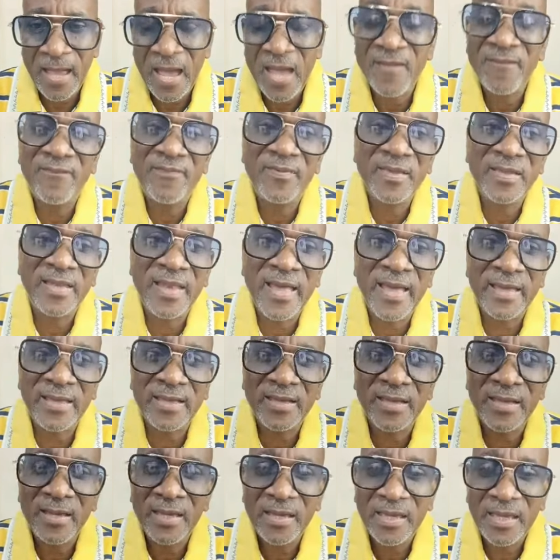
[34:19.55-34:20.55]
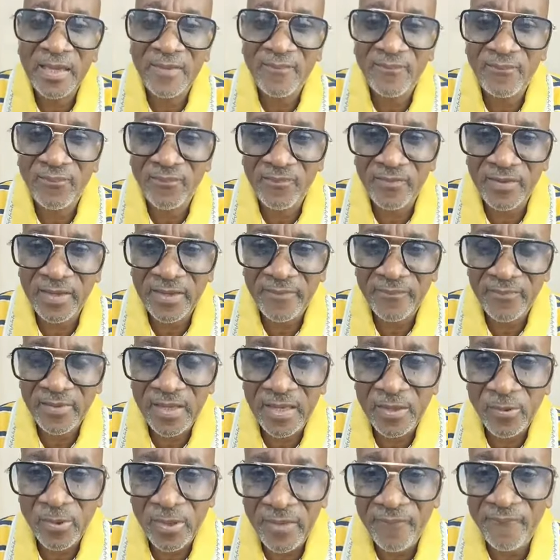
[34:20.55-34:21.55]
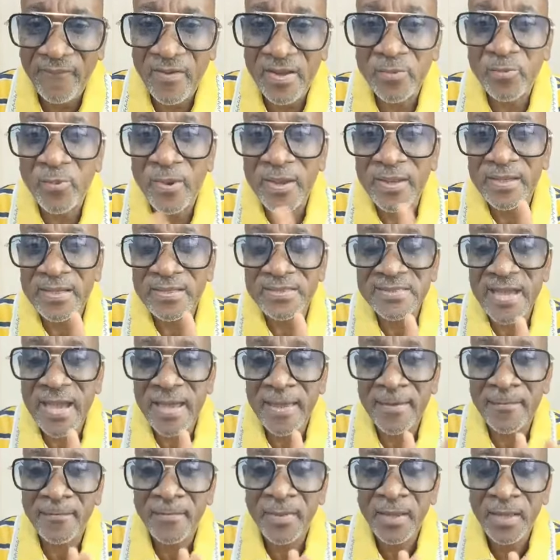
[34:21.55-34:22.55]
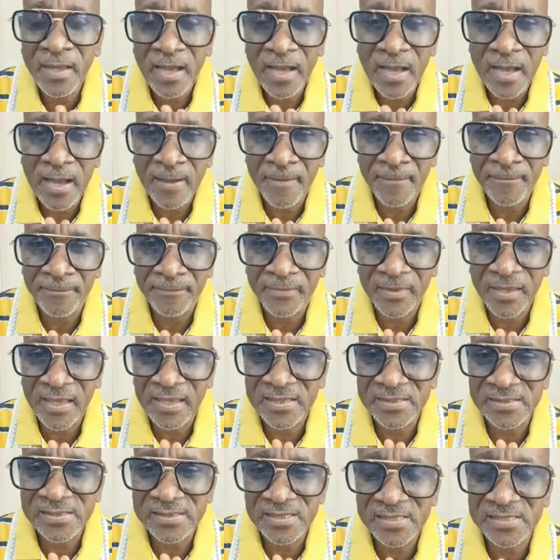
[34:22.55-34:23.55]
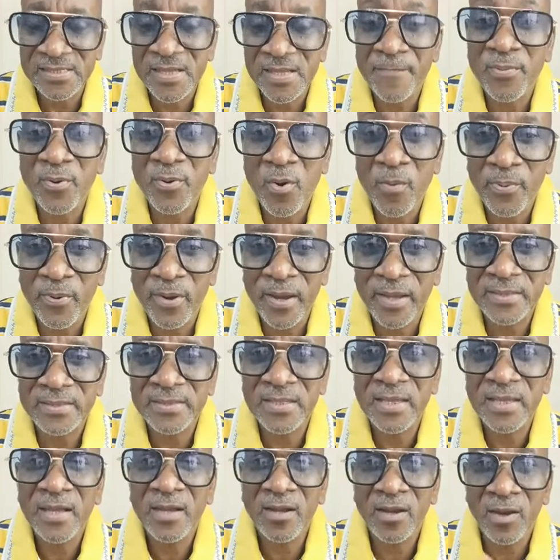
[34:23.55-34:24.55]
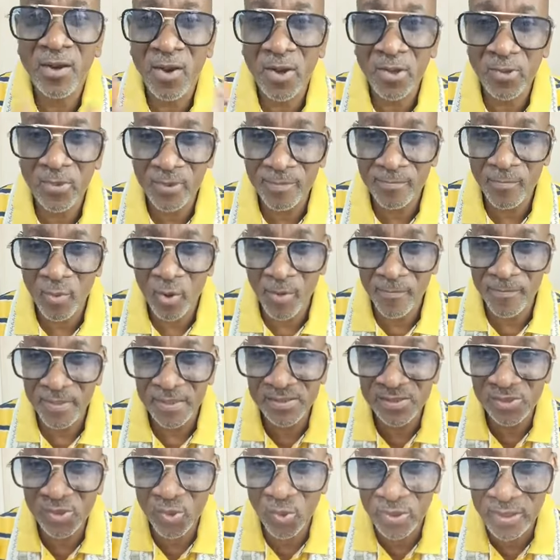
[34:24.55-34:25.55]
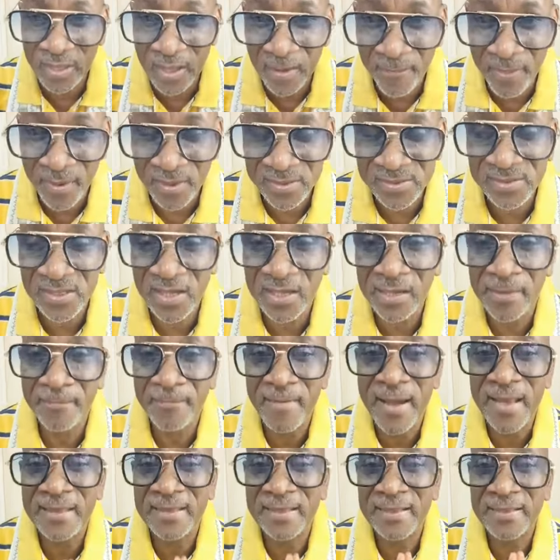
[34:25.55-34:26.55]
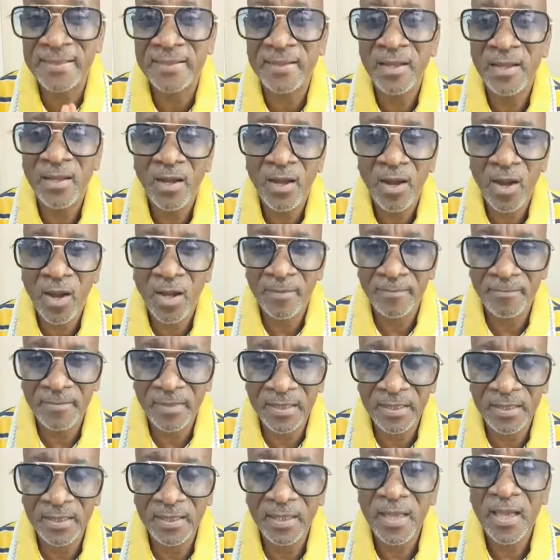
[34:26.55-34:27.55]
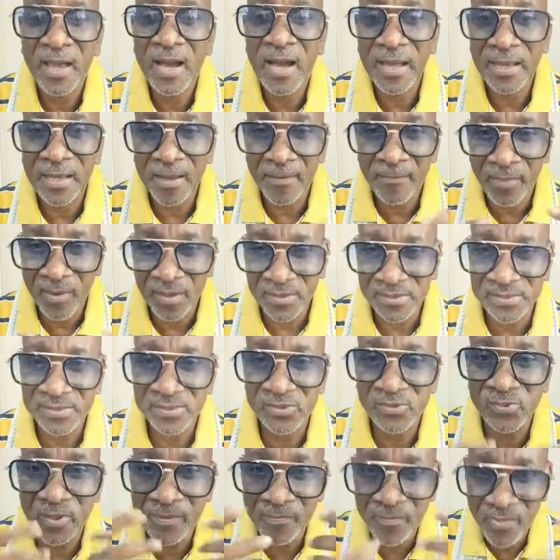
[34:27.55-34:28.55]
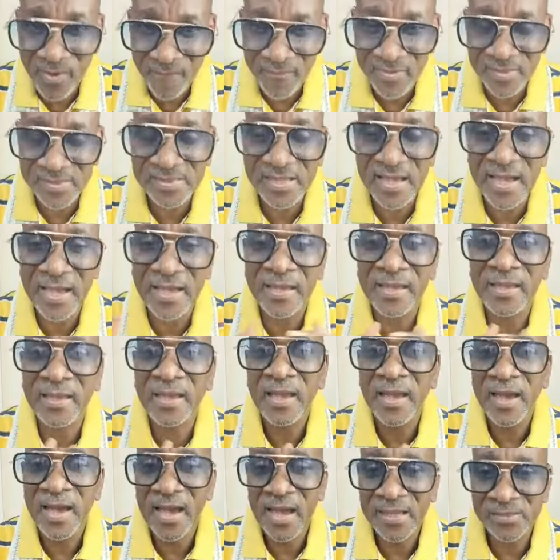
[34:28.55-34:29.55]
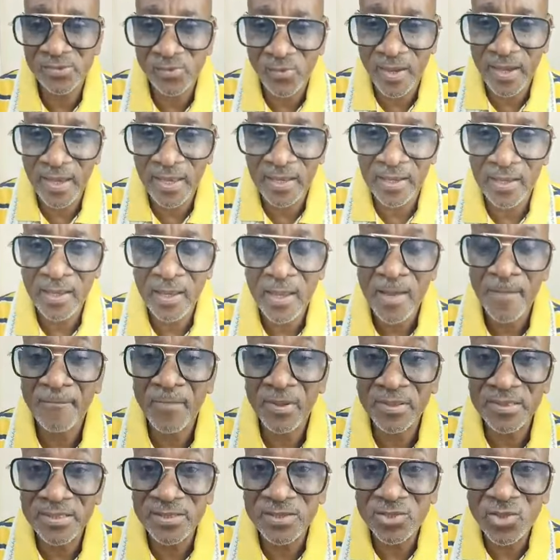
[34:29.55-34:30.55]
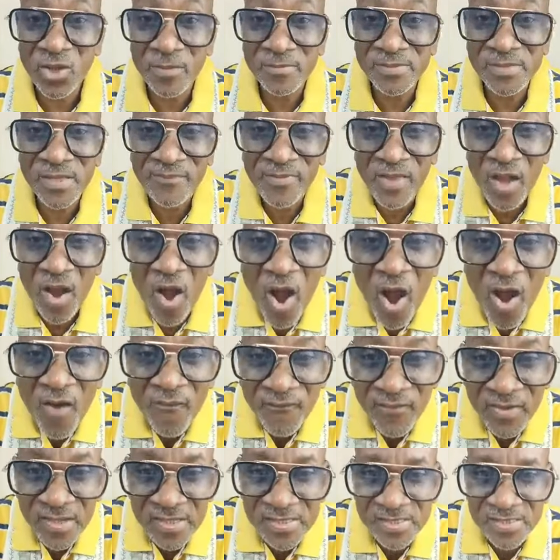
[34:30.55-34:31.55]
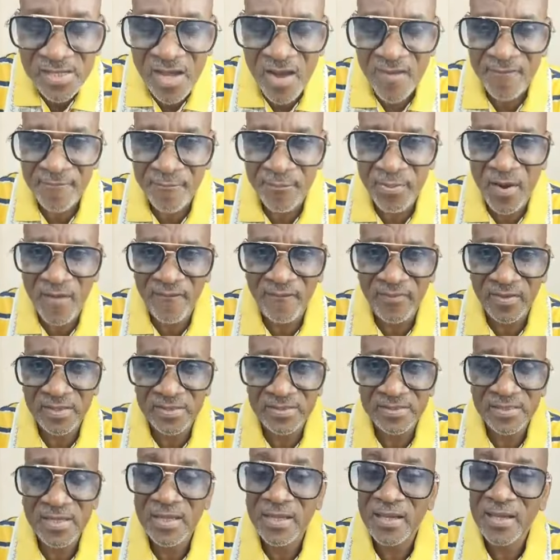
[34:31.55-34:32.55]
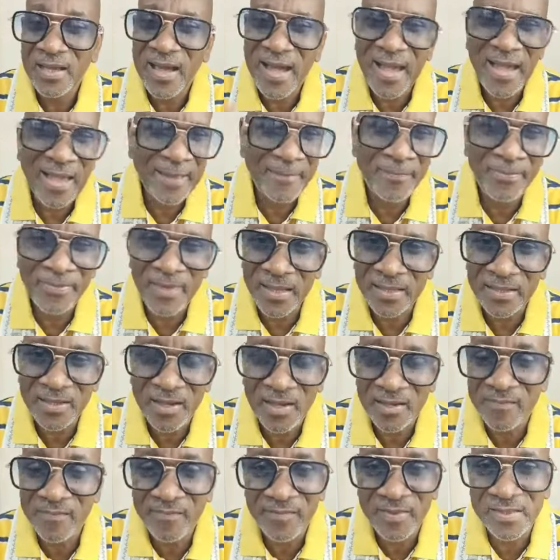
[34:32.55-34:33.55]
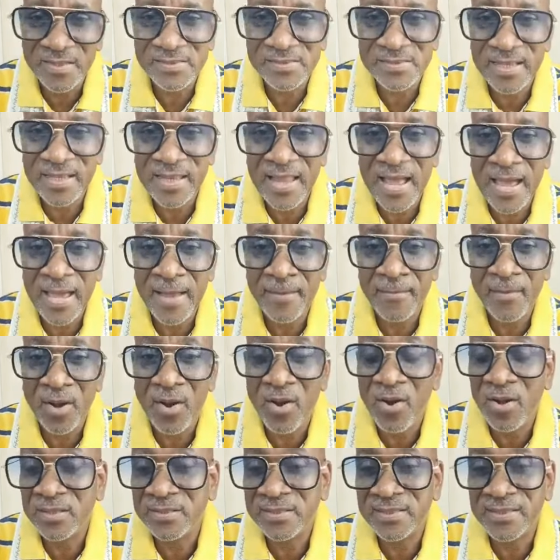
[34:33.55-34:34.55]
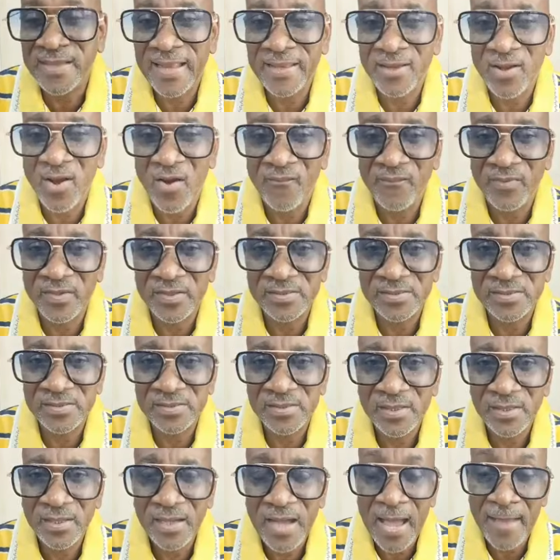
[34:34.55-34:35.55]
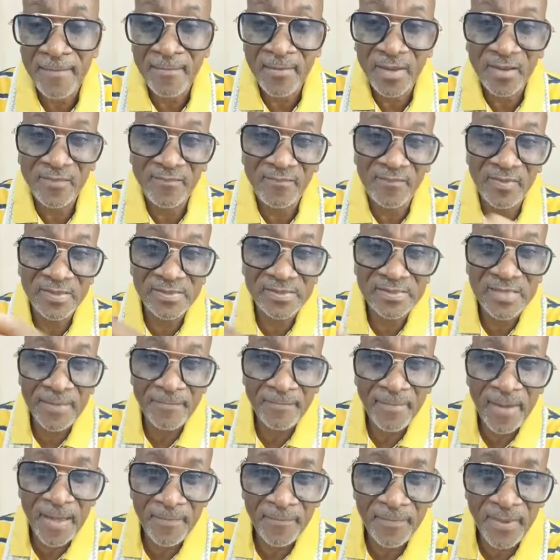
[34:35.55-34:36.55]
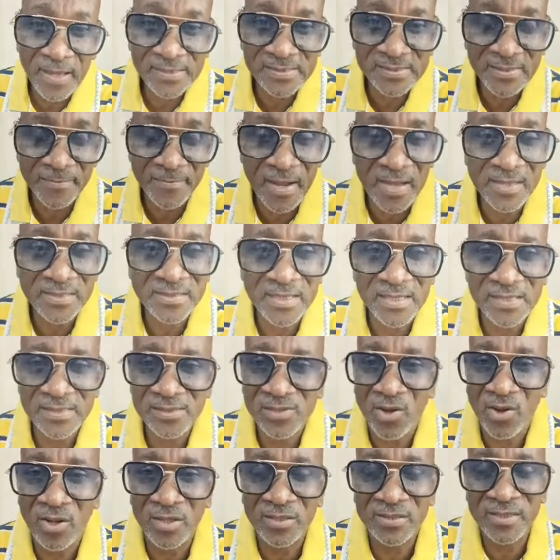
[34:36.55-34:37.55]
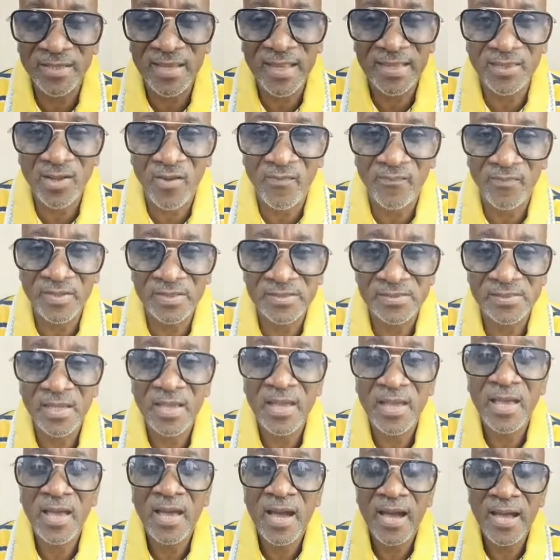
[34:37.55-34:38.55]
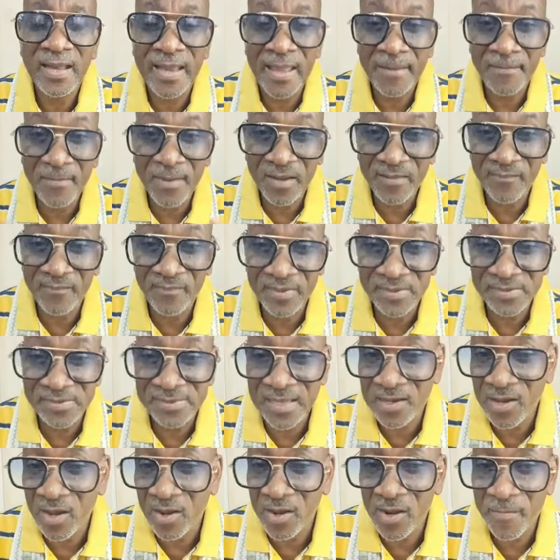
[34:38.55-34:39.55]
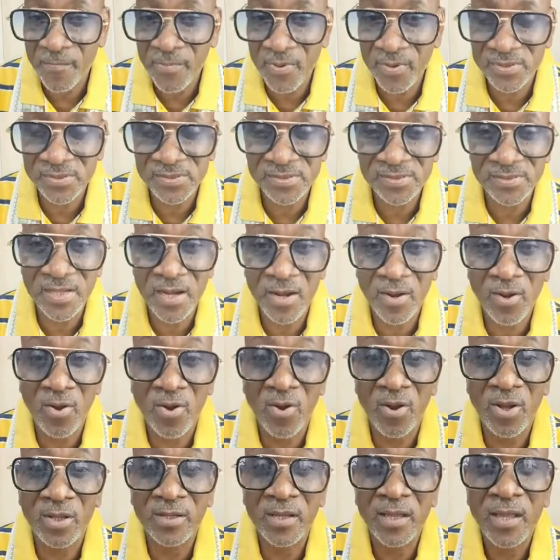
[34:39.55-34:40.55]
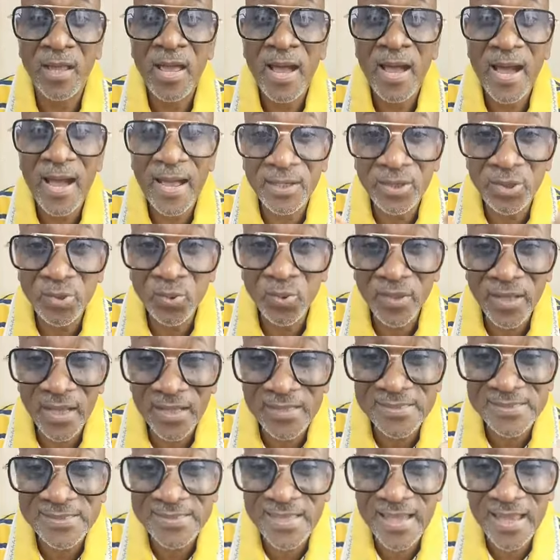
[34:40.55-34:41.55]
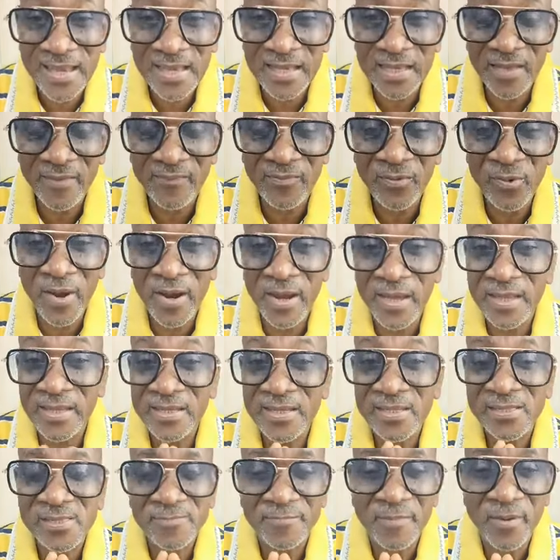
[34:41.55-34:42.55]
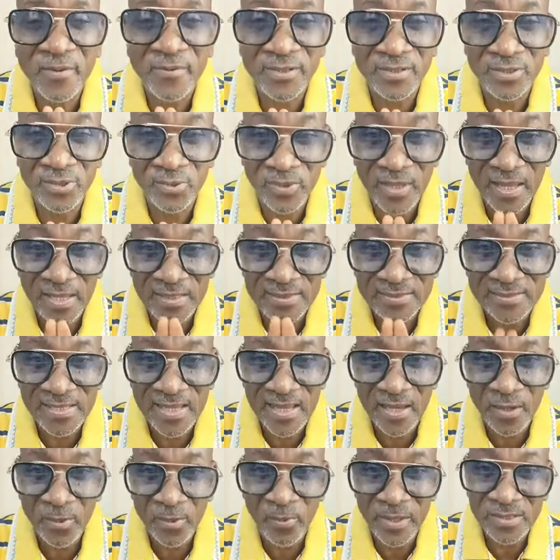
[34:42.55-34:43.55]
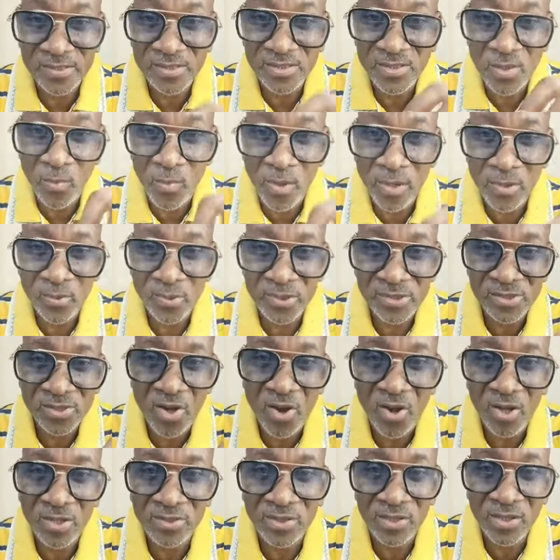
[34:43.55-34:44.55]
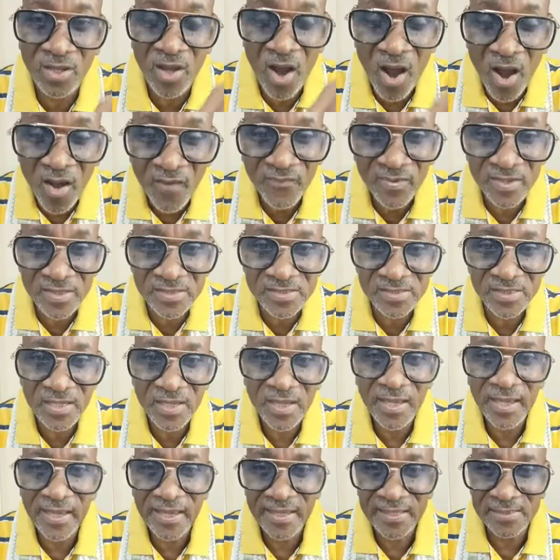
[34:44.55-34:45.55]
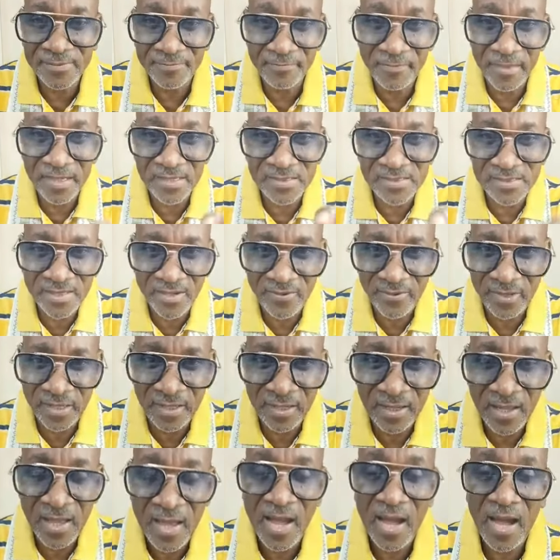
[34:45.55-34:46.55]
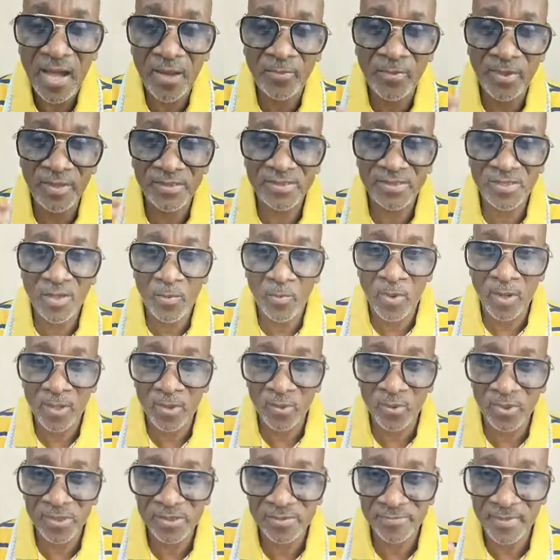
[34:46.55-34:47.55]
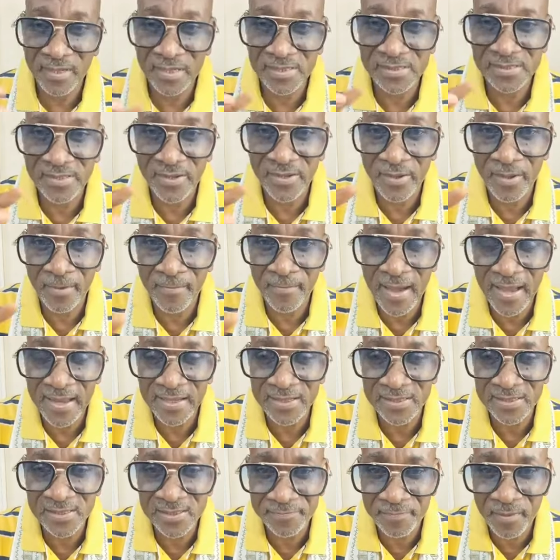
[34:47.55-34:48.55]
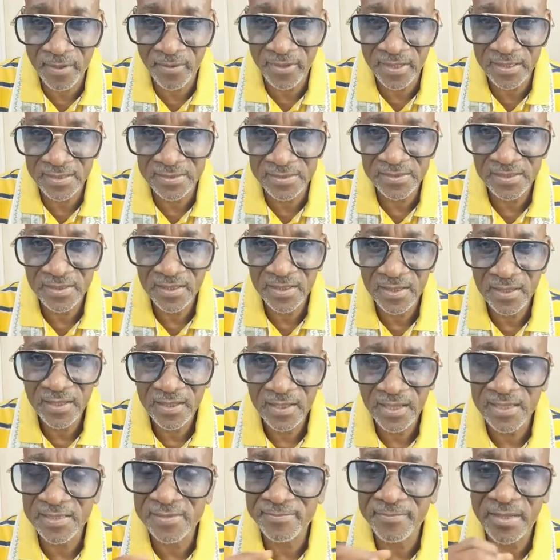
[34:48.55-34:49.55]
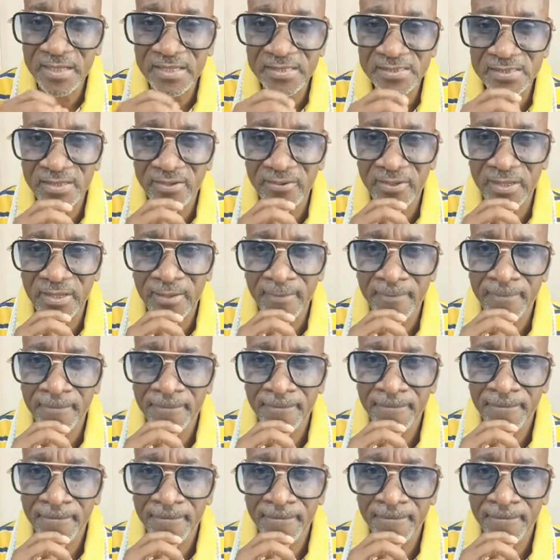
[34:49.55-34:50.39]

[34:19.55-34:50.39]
I feel like if if, if and when the time um, is is appropriate, God will more bestow the apostolic mantle on me, and apostles will prophesy as well. But in terms of the office of prophet, I am not convinced that I am called to that office. I'm convinced that my pastor Marsha is called to that office, and I'm convinced that other persons are called. And you can tell, if you are in the spirit, you can tell when someone who is called to the office is ministering, and when someone who is ministering by the spirit is ministering.